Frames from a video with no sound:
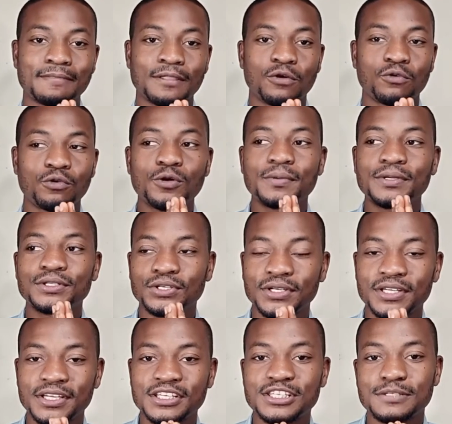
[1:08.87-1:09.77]
we'll be
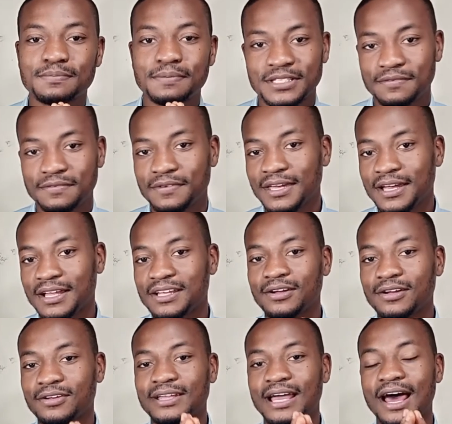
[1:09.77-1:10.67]
talking specifically
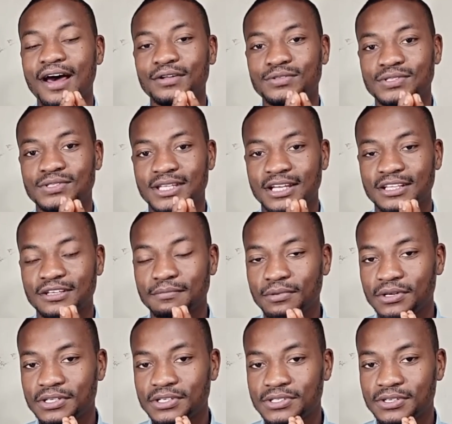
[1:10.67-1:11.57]
on how to start a
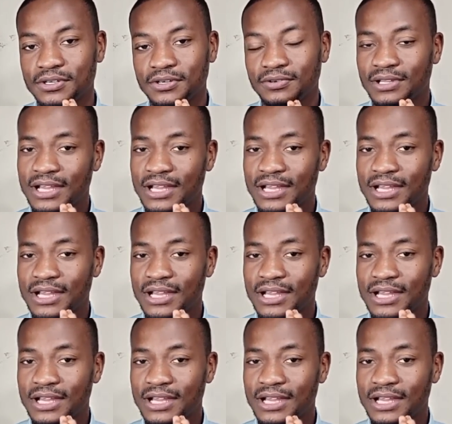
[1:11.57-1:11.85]
money circle.